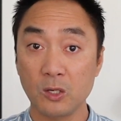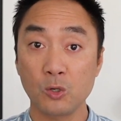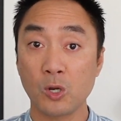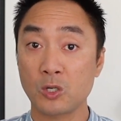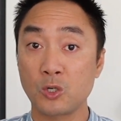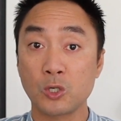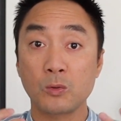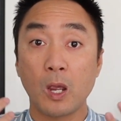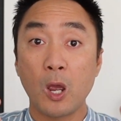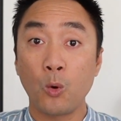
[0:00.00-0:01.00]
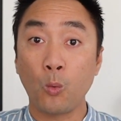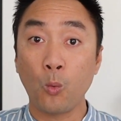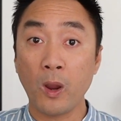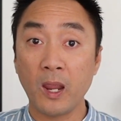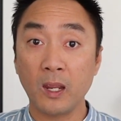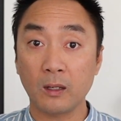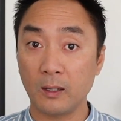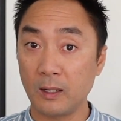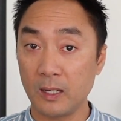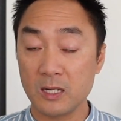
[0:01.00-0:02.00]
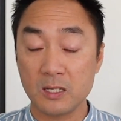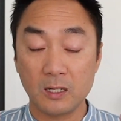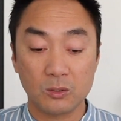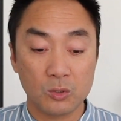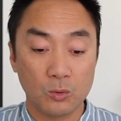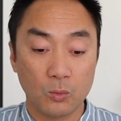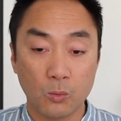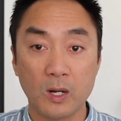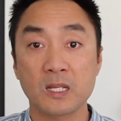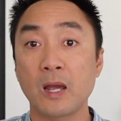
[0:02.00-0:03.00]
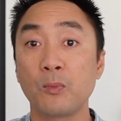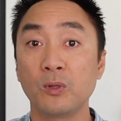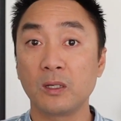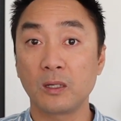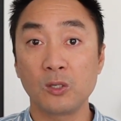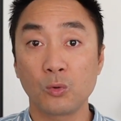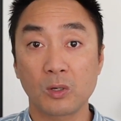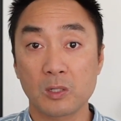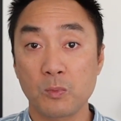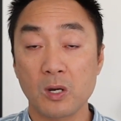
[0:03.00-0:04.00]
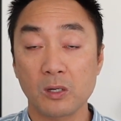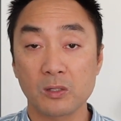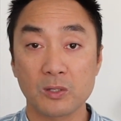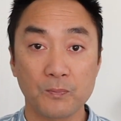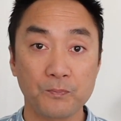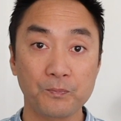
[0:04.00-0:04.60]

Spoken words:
You're just aware and listening to what is happening in your experience.